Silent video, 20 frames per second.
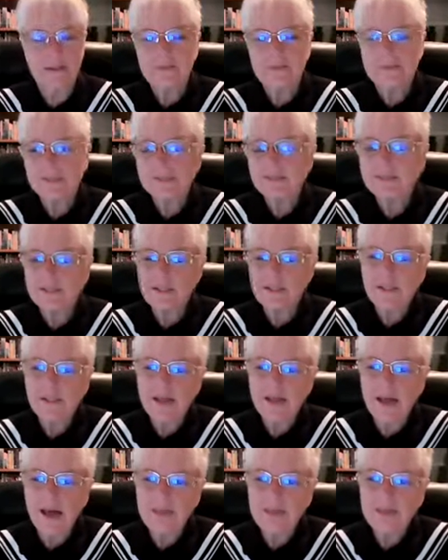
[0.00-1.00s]
There's still a
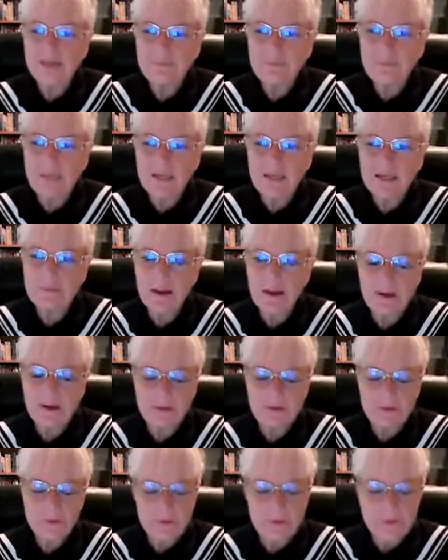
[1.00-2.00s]
lot of debate
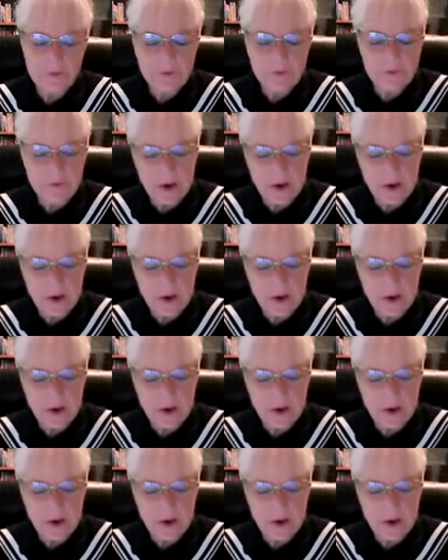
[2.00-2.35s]
about who